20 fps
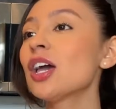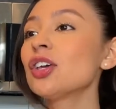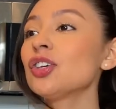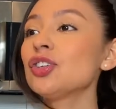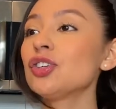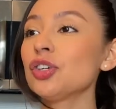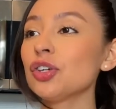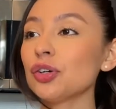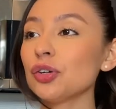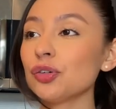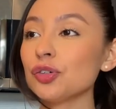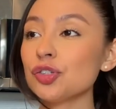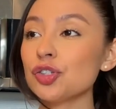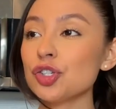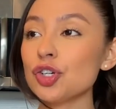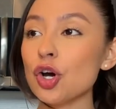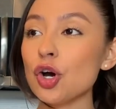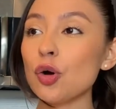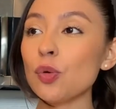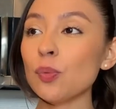You
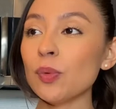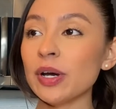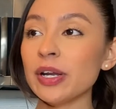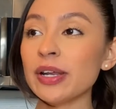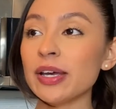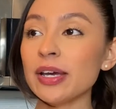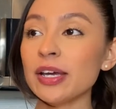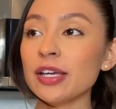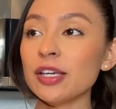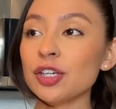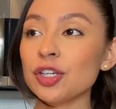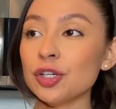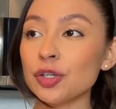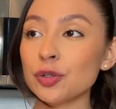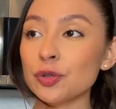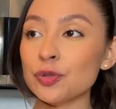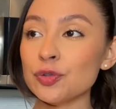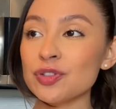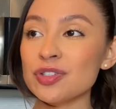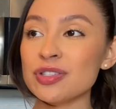don't want to
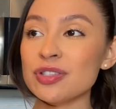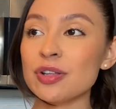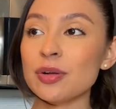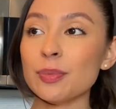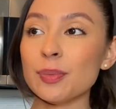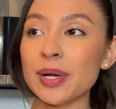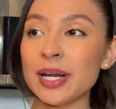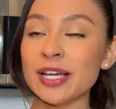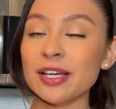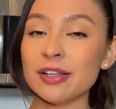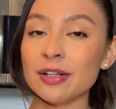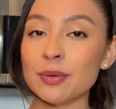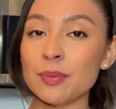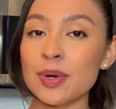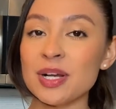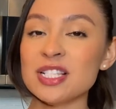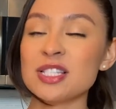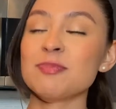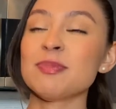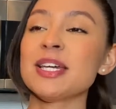use the regular
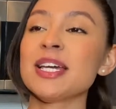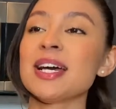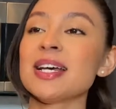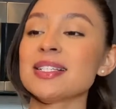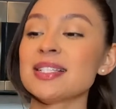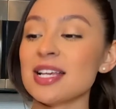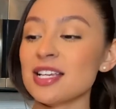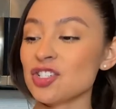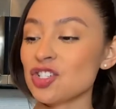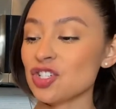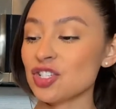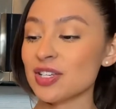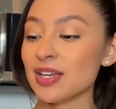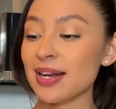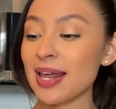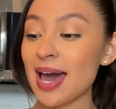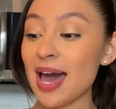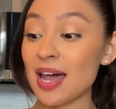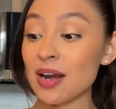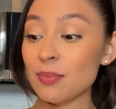ones because that's just going
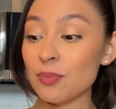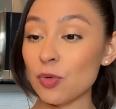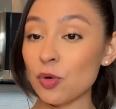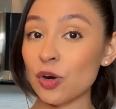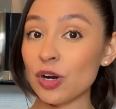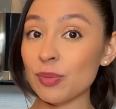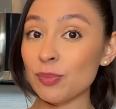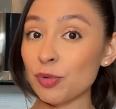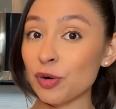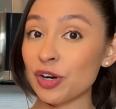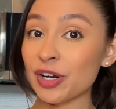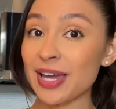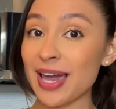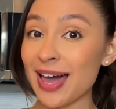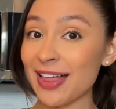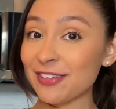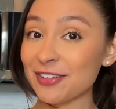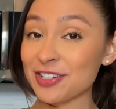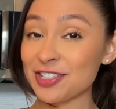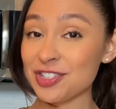to add more and more
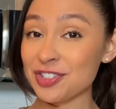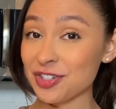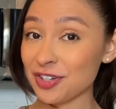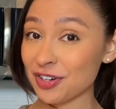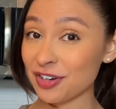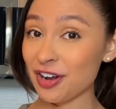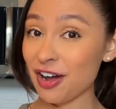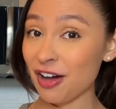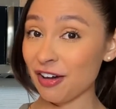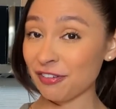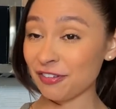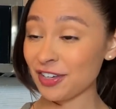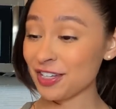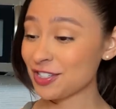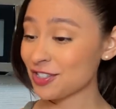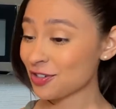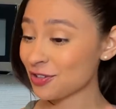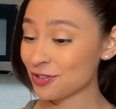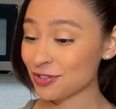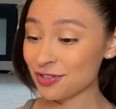calories to your coffee,
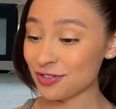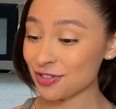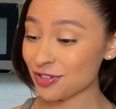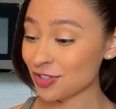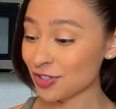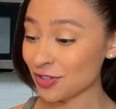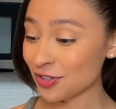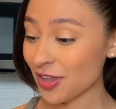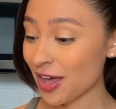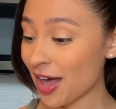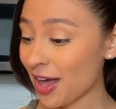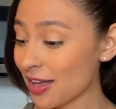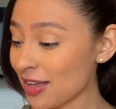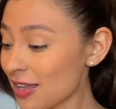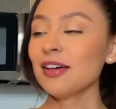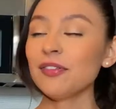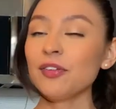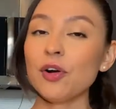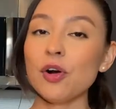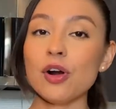so don't do that.
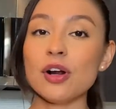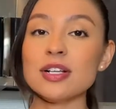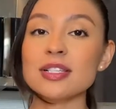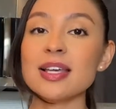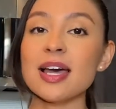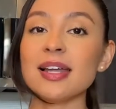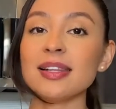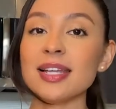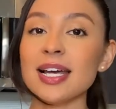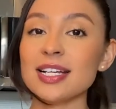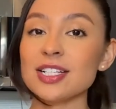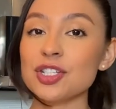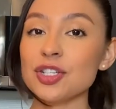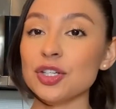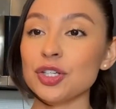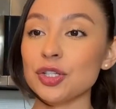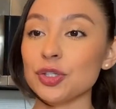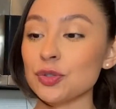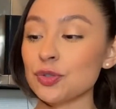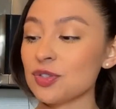Of course, I like to
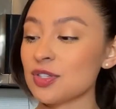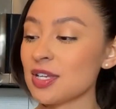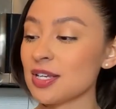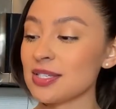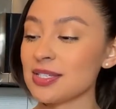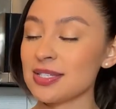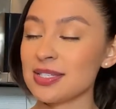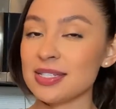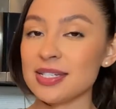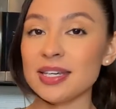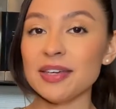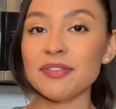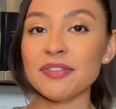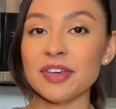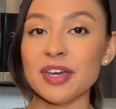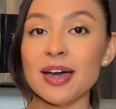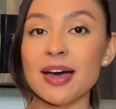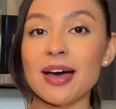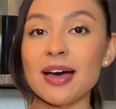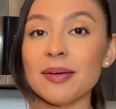use
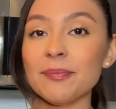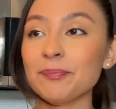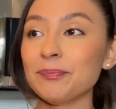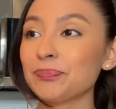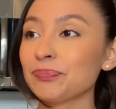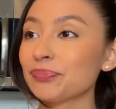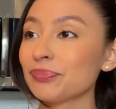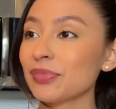stevia.